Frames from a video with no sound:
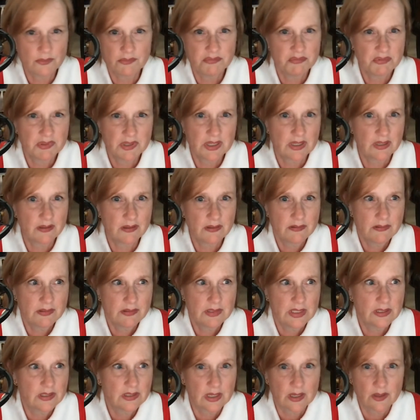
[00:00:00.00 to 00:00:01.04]
like
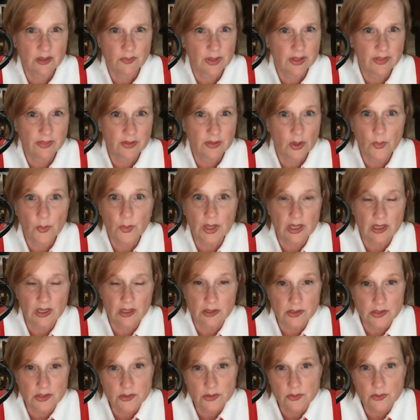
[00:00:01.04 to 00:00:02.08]
dealing with going
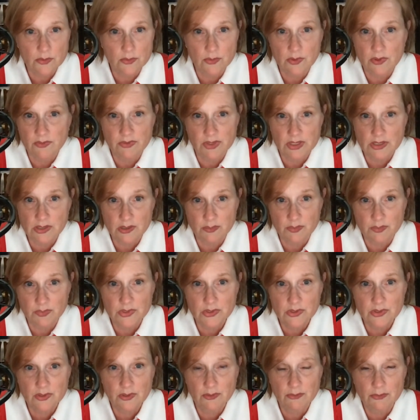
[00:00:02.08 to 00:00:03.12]
into the
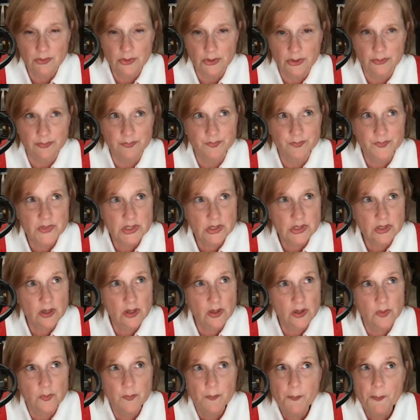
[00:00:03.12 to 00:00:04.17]
victim's room.
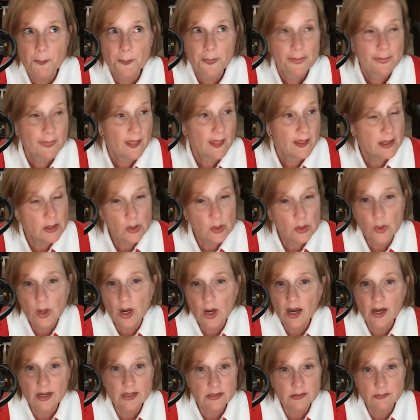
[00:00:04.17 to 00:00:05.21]
So,
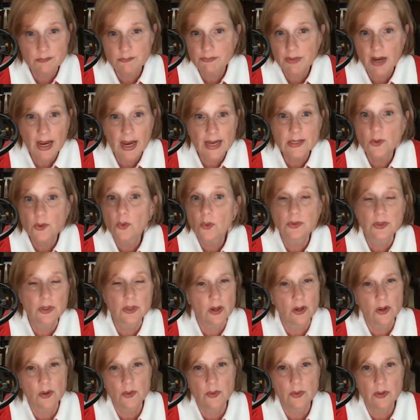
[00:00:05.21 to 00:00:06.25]
I don't
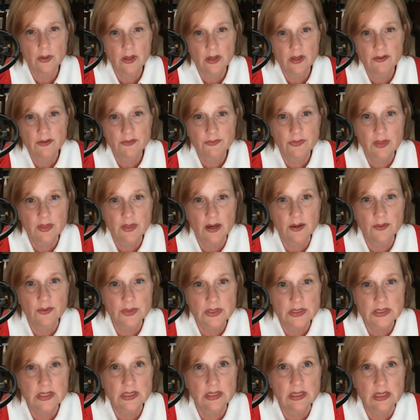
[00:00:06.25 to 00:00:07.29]
know if that
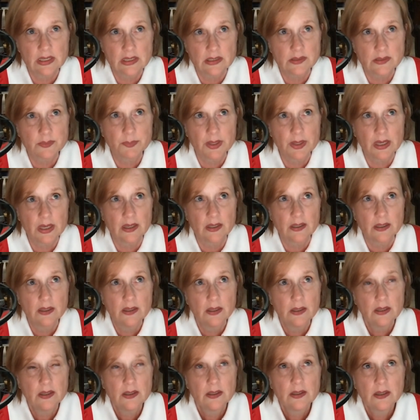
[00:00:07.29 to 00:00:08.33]
was the case, but
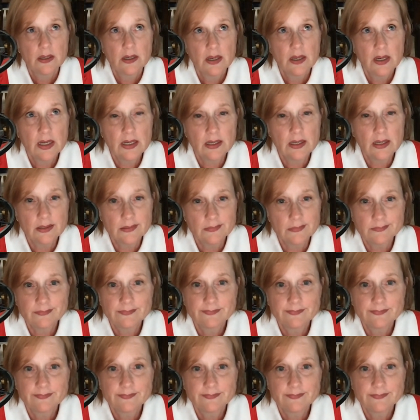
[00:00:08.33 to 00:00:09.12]
uh,